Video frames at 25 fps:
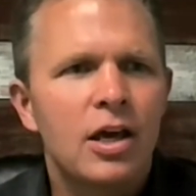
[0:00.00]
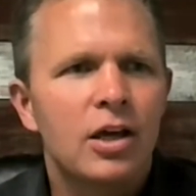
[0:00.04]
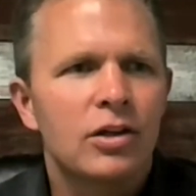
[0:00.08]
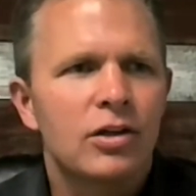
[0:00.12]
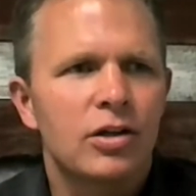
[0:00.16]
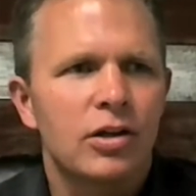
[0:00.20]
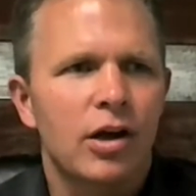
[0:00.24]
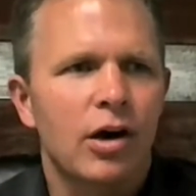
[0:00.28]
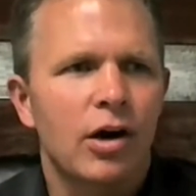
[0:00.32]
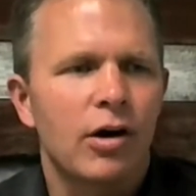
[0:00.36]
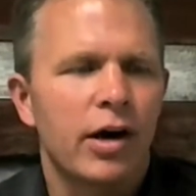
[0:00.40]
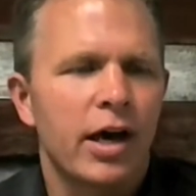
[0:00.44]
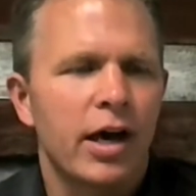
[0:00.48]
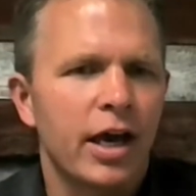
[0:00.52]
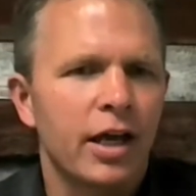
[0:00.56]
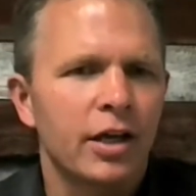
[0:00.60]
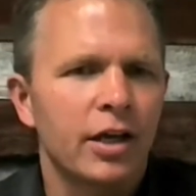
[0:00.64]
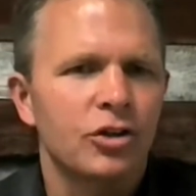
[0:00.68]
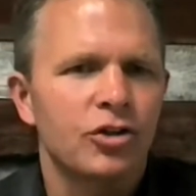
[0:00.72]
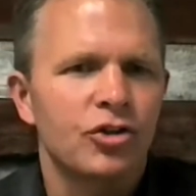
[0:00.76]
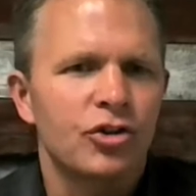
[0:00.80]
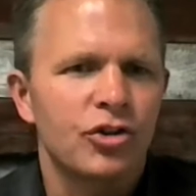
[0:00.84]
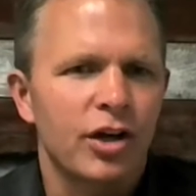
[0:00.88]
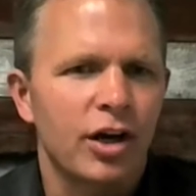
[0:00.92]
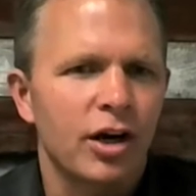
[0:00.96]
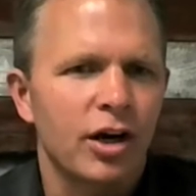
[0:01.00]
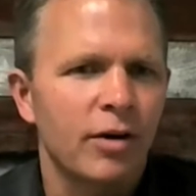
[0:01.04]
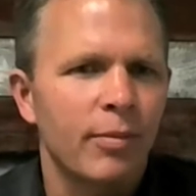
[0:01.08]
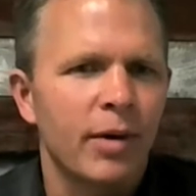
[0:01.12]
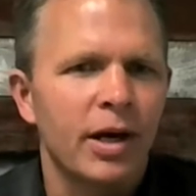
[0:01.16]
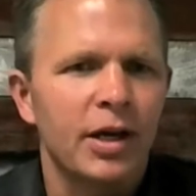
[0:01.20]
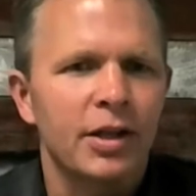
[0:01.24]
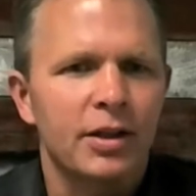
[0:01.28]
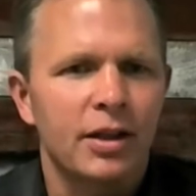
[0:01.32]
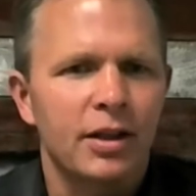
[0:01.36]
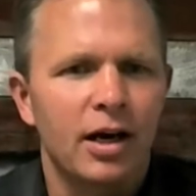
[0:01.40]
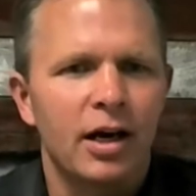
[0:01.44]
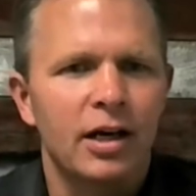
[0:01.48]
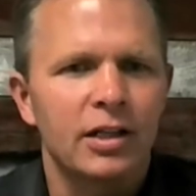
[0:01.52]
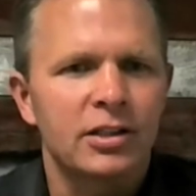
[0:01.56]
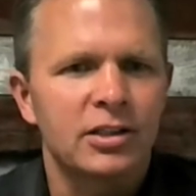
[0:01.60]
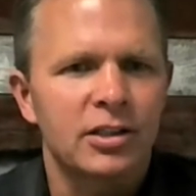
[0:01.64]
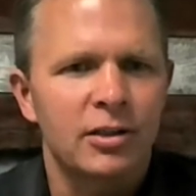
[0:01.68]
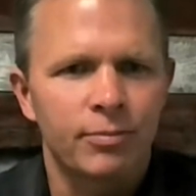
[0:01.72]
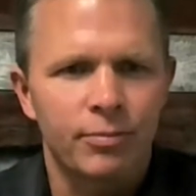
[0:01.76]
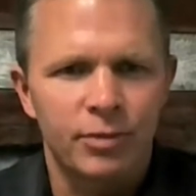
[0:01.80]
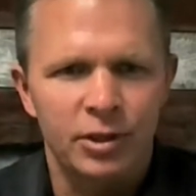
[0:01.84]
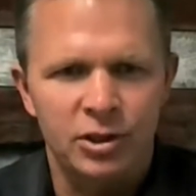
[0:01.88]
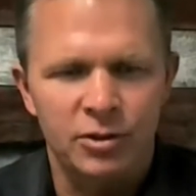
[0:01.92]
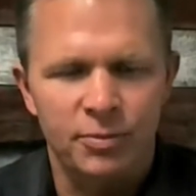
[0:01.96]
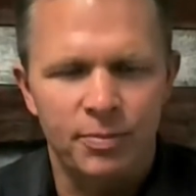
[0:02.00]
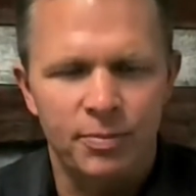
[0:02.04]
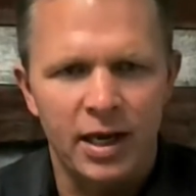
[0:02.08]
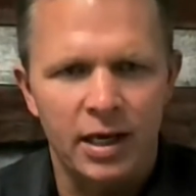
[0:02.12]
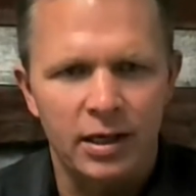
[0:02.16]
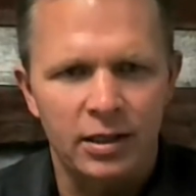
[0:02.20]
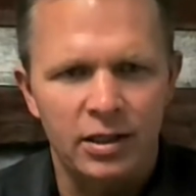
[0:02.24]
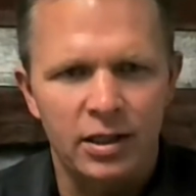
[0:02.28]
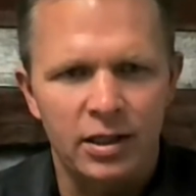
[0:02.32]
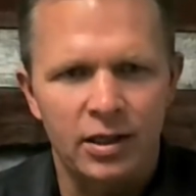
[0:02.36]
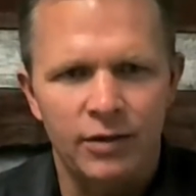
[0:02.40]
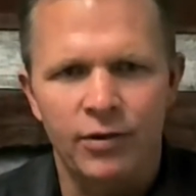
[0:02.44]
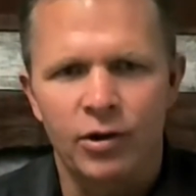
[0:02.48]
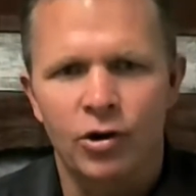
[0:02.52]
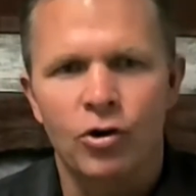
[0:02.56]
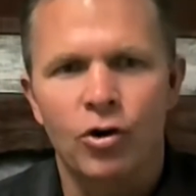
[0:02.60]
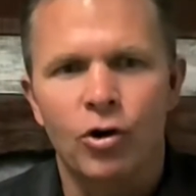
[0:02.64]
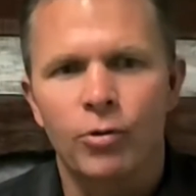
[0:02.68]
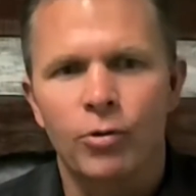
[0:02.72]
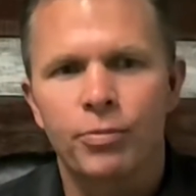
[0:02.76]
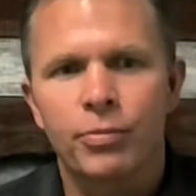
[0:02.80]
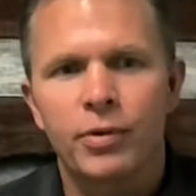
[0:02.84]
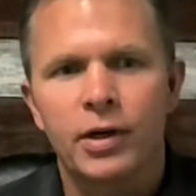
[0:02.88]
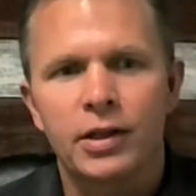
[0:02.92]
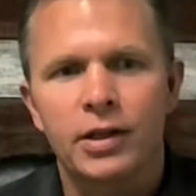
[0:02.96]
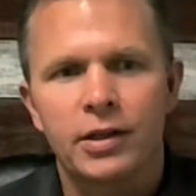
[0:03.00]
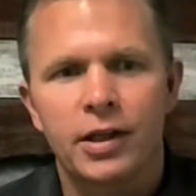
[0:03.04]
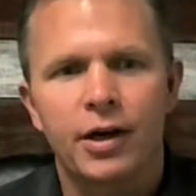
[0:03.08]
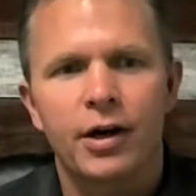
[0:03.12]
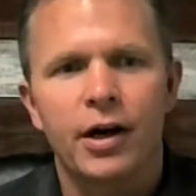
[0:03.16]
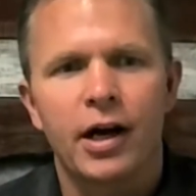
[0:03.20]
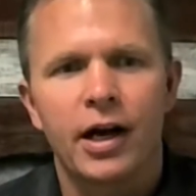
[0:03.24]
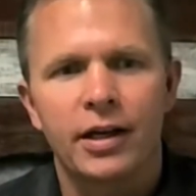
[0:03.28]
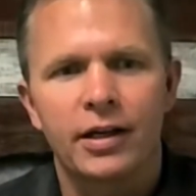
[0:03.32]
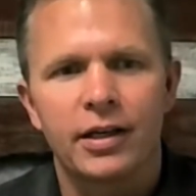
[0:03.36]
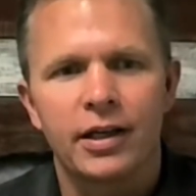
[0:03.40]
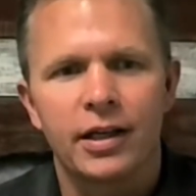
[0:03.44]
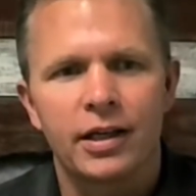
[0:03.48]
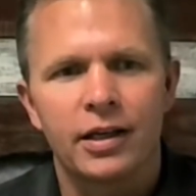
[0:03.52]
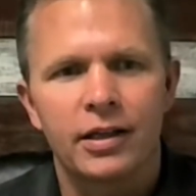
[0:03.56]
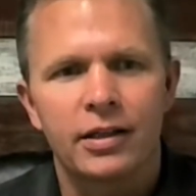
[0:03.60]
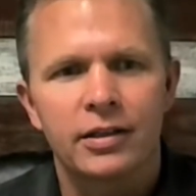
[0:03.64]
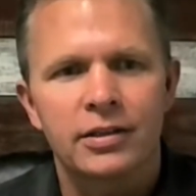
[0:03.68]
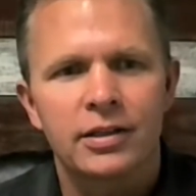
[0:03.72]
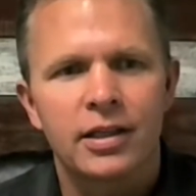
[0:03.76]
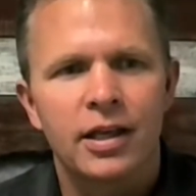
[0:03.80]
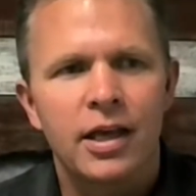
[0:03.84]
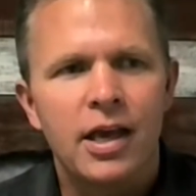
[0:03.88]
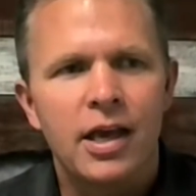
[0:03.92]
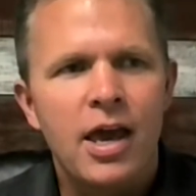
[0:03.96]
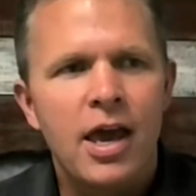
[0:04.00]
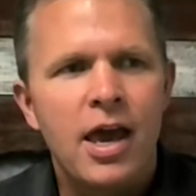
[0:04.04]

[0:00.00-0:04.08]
to go ahead and share my thoughts and perspective, incorporate their ideas.